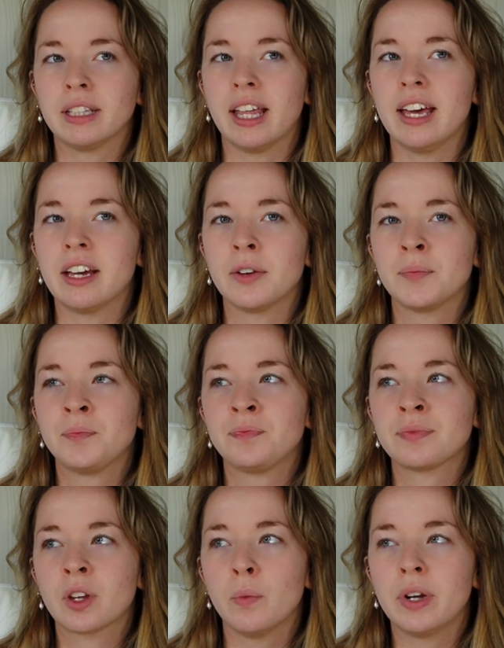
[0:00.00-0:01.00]
but like
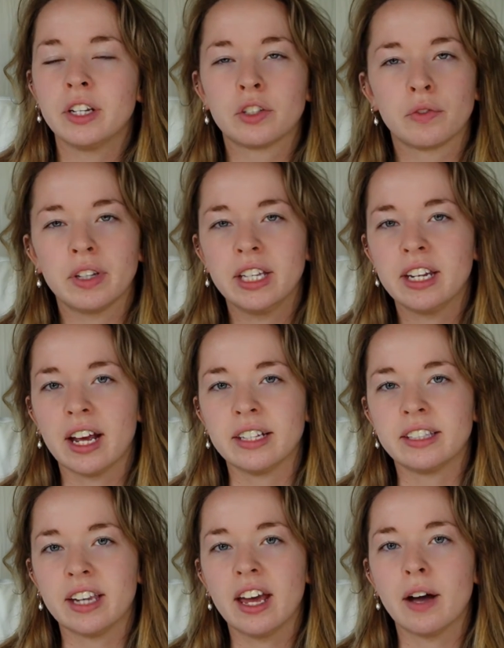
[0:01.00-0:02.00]
when it's a really
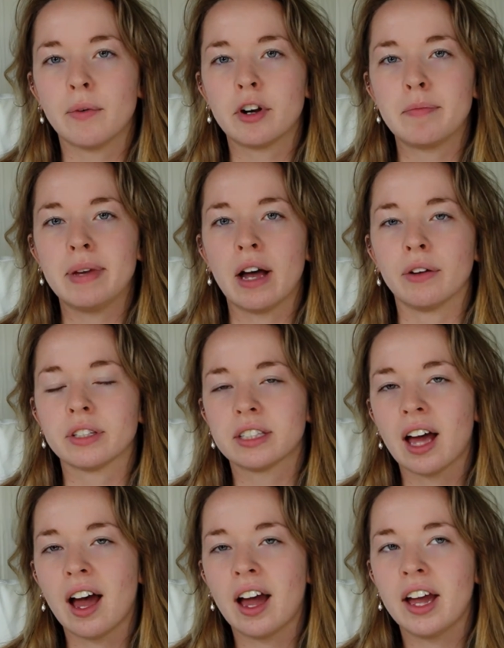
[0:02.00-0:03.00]
nice day, I want to be
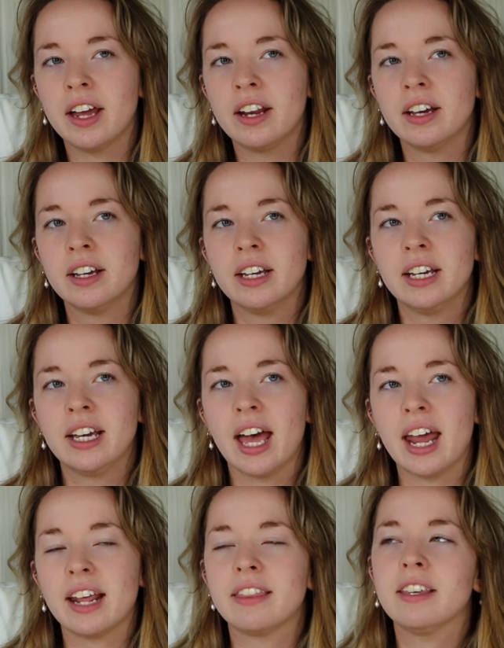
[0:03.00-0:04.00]
outside.
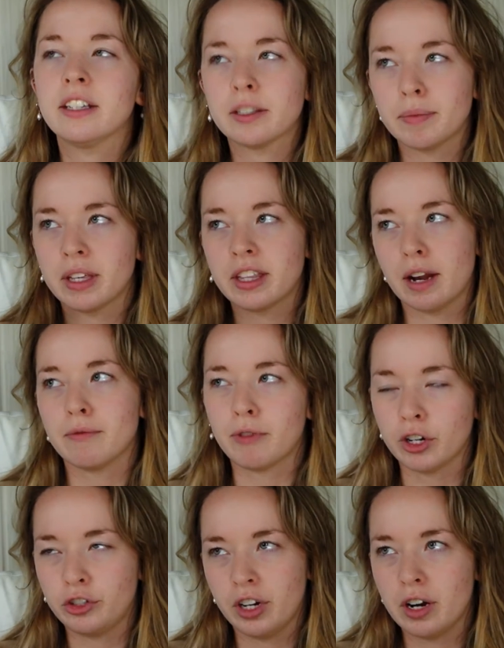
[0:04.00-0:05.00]
And I think something that I'm
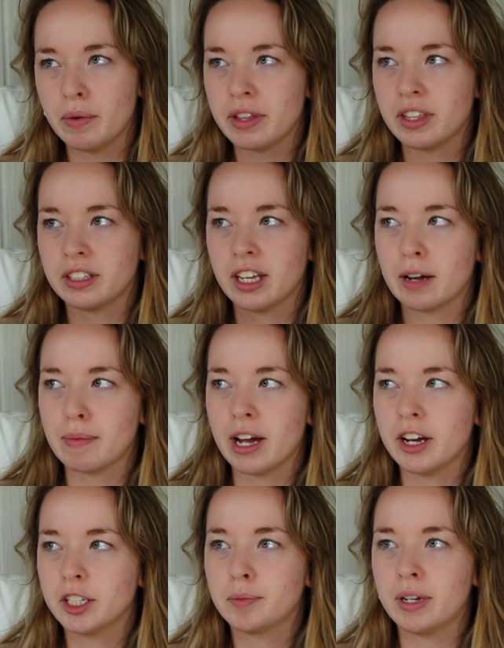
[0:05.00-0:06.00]
frustrated with is like my
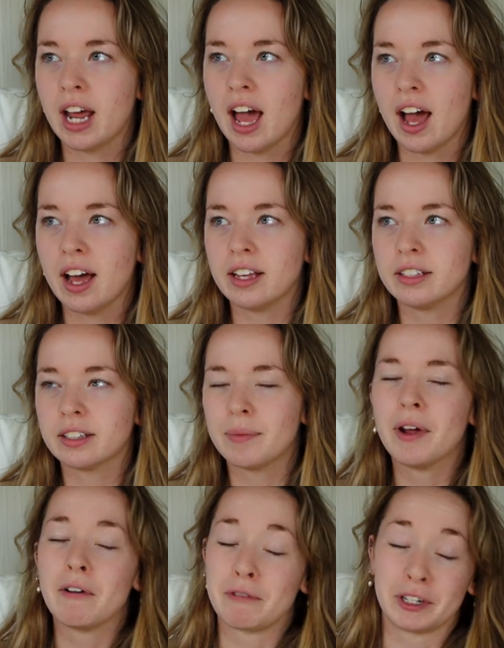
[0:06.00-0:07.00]
husband has, I'm
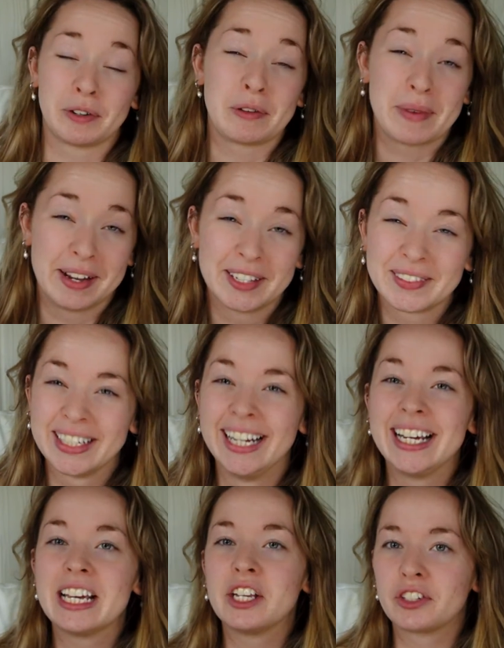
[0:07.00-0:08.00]
not frustrated with my husband,
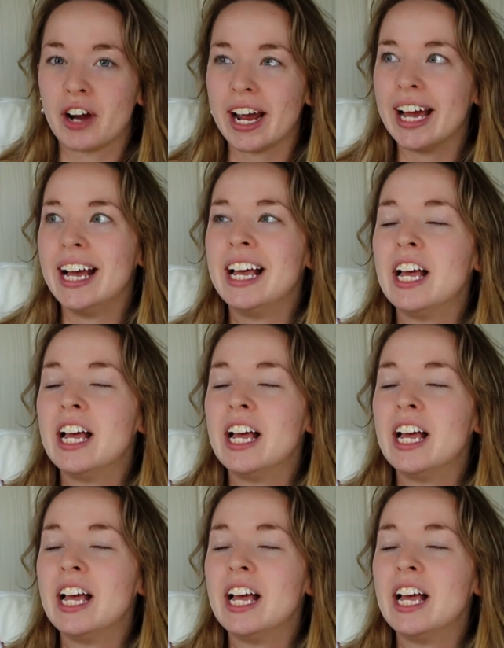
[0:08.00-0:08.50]
he's great,